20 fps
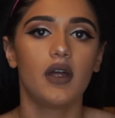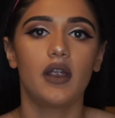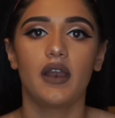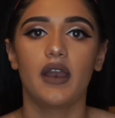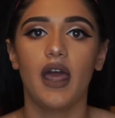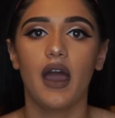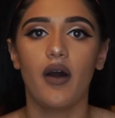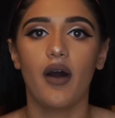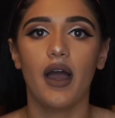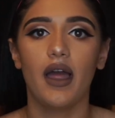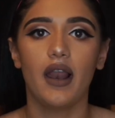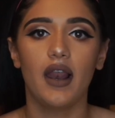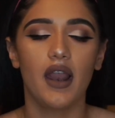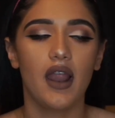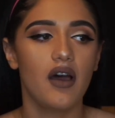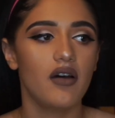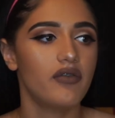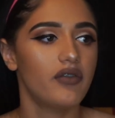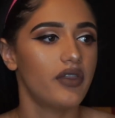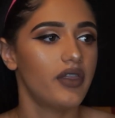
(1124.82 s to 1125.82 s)
now I
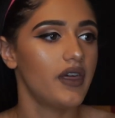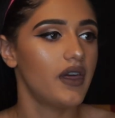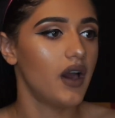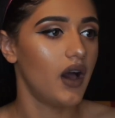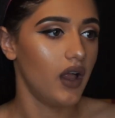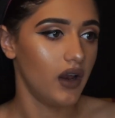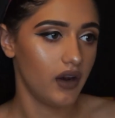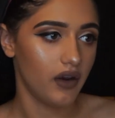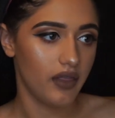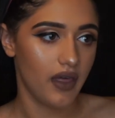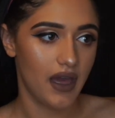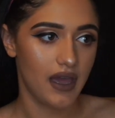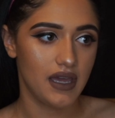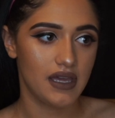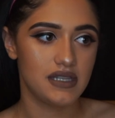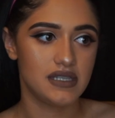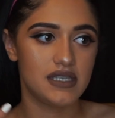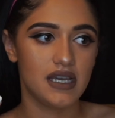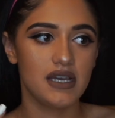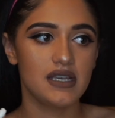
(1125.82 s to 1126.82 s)
love the color that
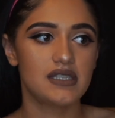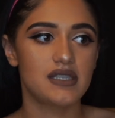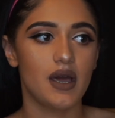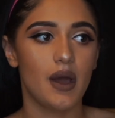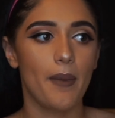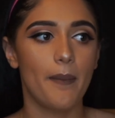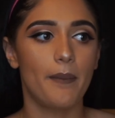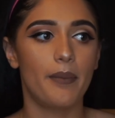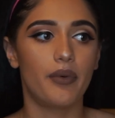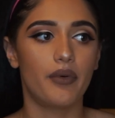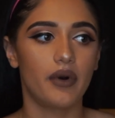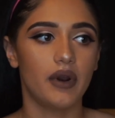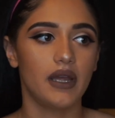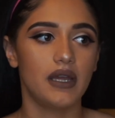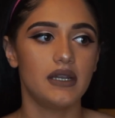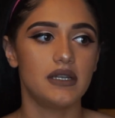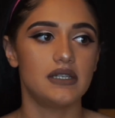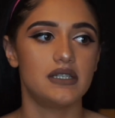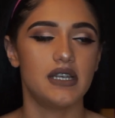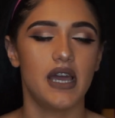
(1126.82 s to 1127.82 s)
it does
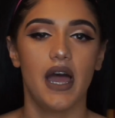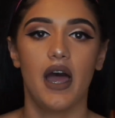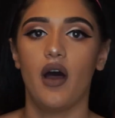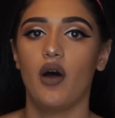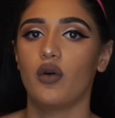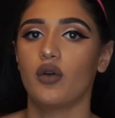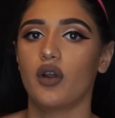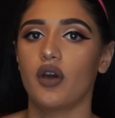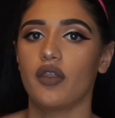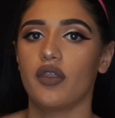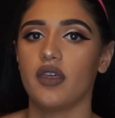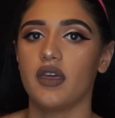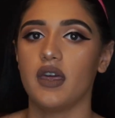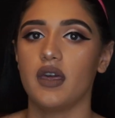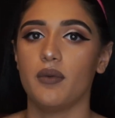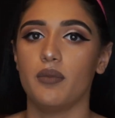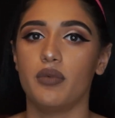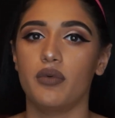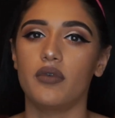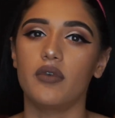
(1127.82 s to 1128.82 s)
bring down
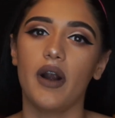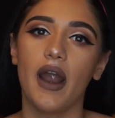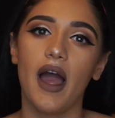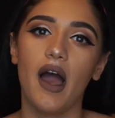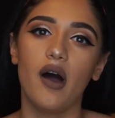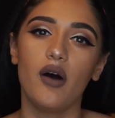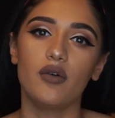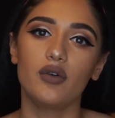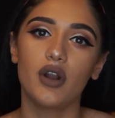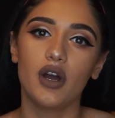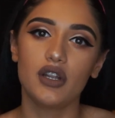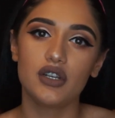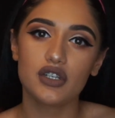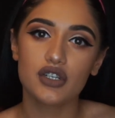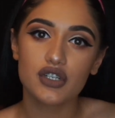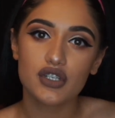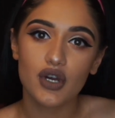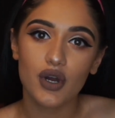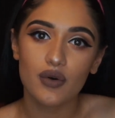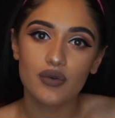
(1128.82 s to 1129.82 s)
the brown
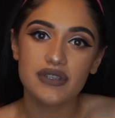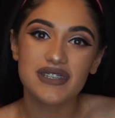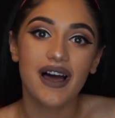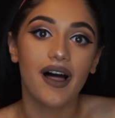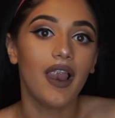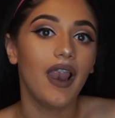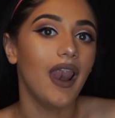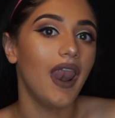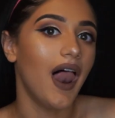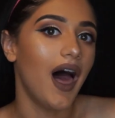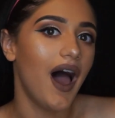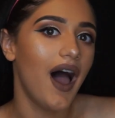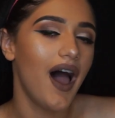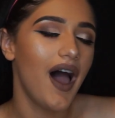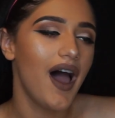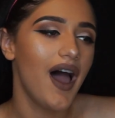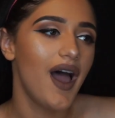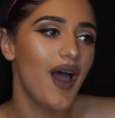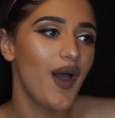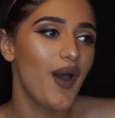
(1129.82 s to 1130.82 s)
undertones a
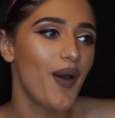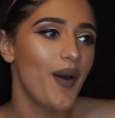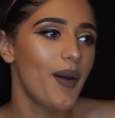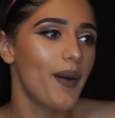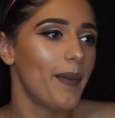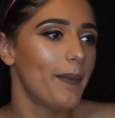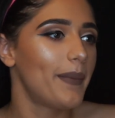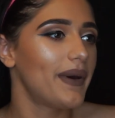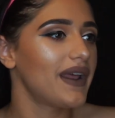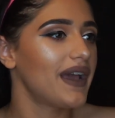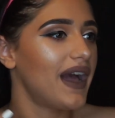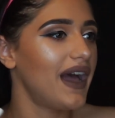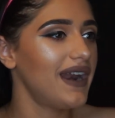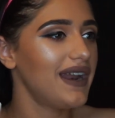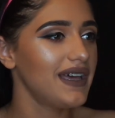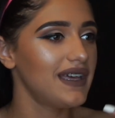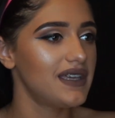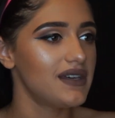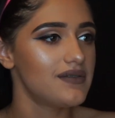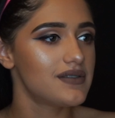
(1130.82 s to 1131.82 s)
lot, but it kind
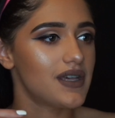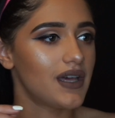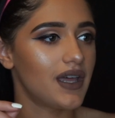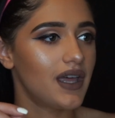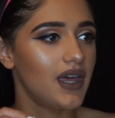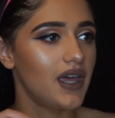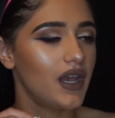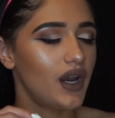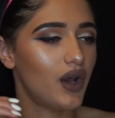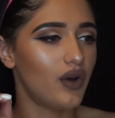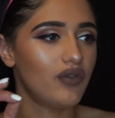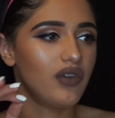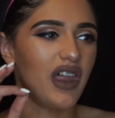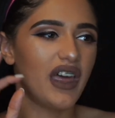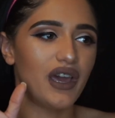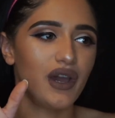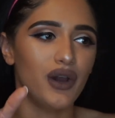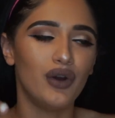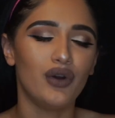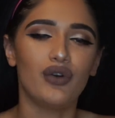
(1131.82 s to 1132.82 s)
of gives a hint of
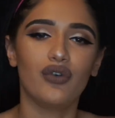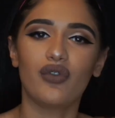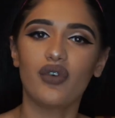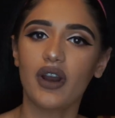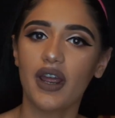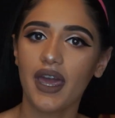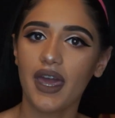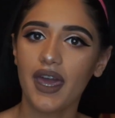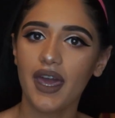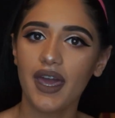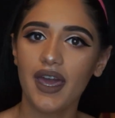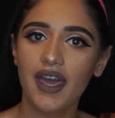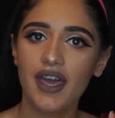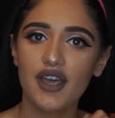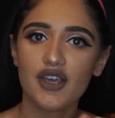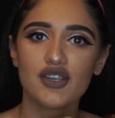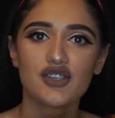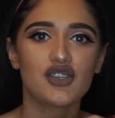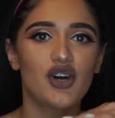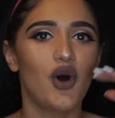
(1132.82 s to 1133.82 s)
like gray.
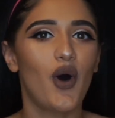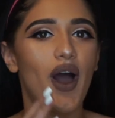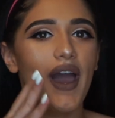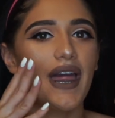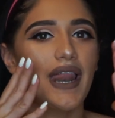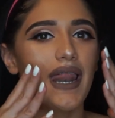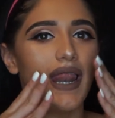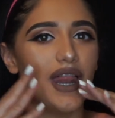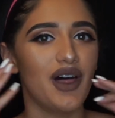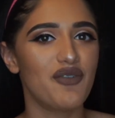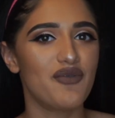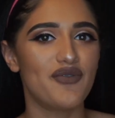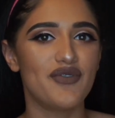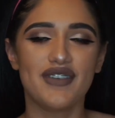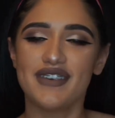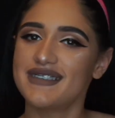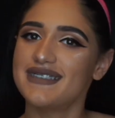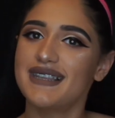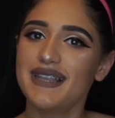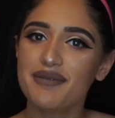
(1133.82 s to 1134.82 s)
So I love
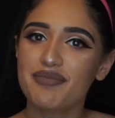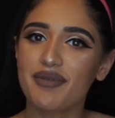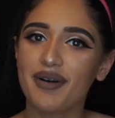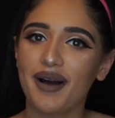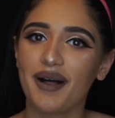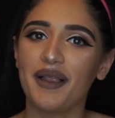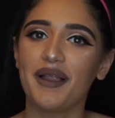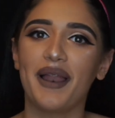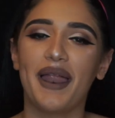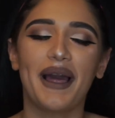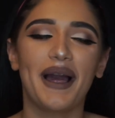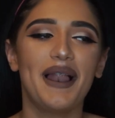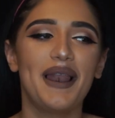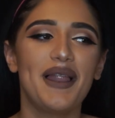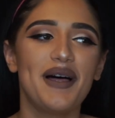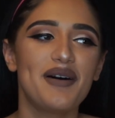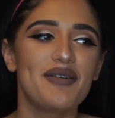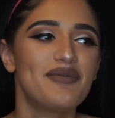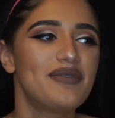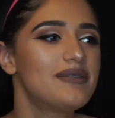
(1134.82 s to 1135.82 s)
this lip color. Like I
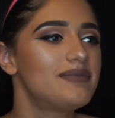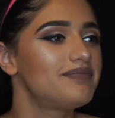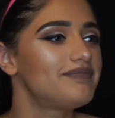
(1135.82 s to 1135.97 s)
like